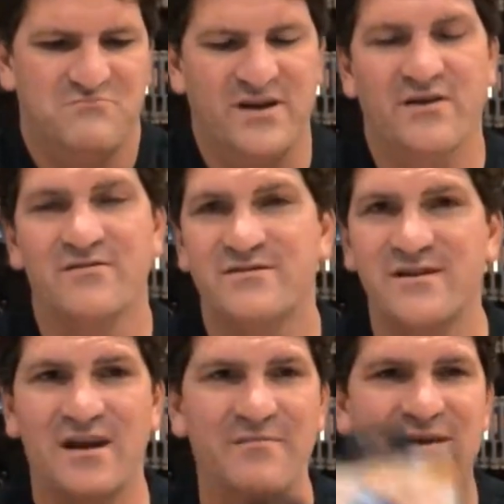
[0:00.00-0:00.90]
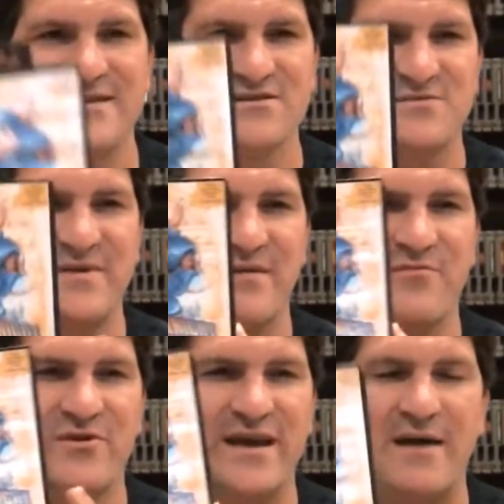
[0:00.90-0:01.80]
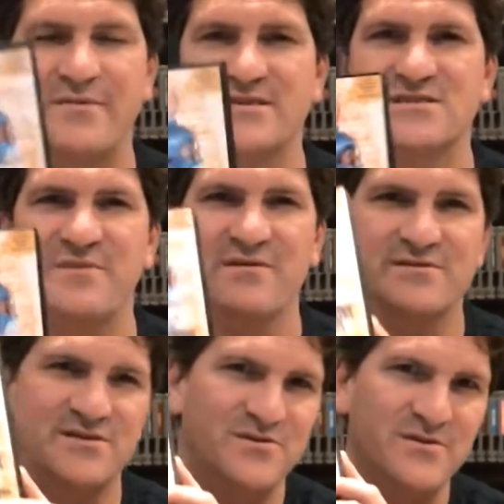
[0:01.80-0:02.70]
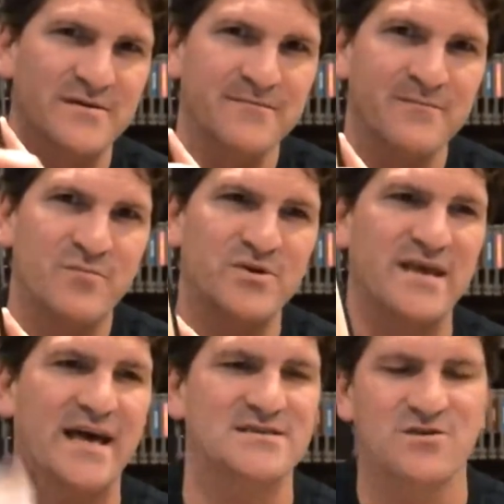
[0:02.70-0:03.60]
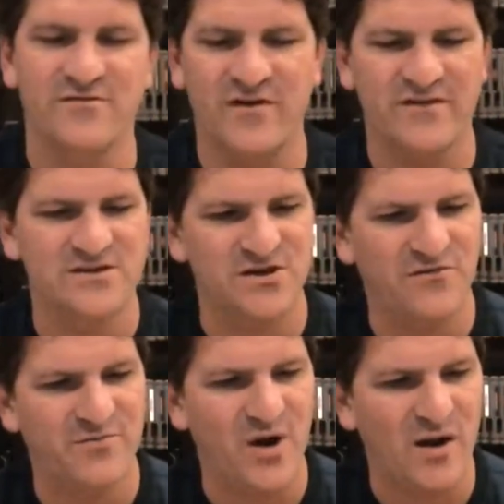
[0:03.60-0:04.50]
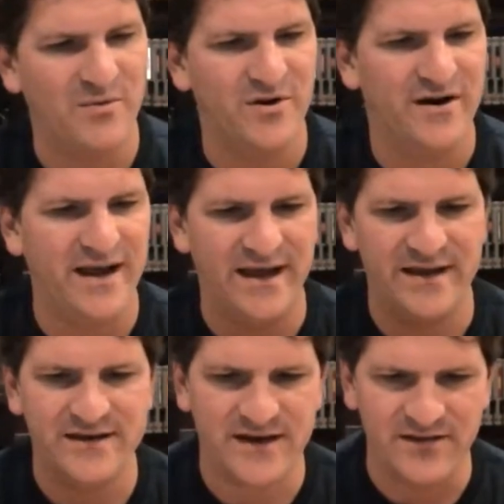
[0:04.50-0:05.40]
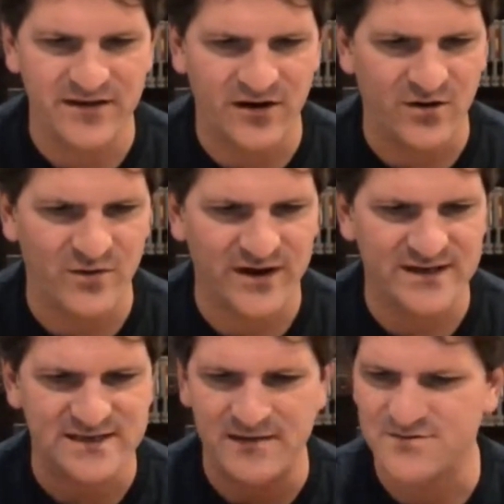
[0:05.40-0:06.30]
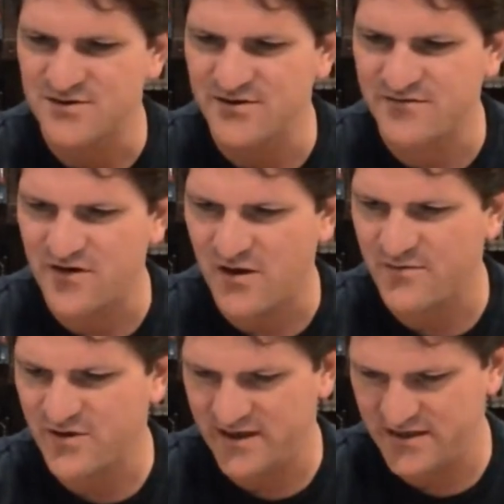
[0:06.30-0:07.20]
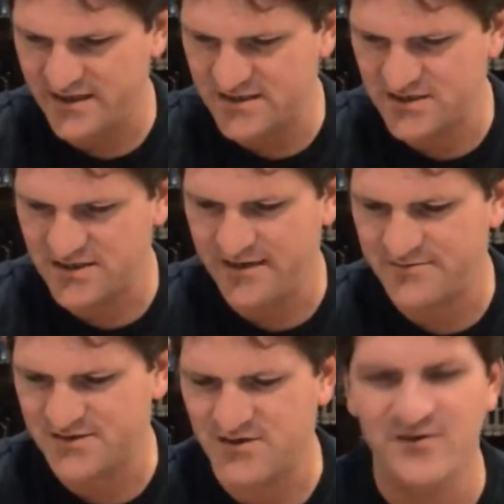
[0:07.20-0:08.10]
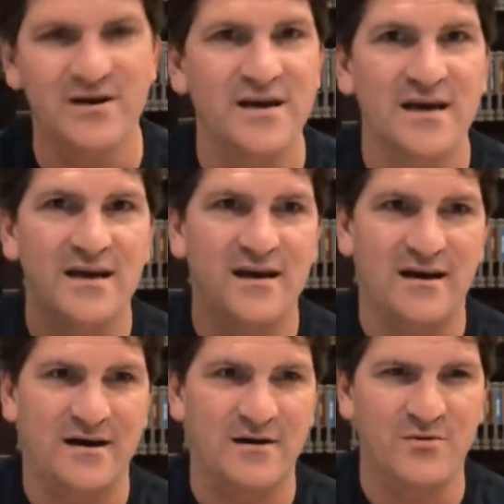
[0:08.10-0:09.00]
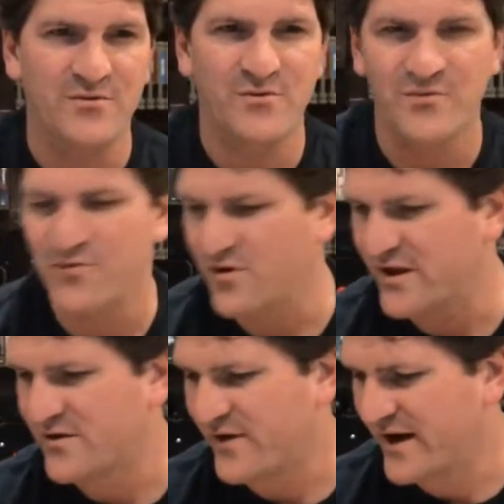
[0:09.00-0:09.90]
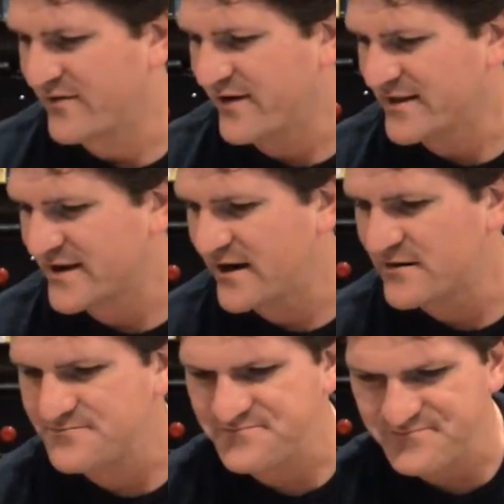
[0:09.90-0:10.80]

you know, not a big deal to me. I'm really happy just to be able to put that sort of on the shelf proper, and the artwork is absolutely phenomenally in decent shape. So really great right there.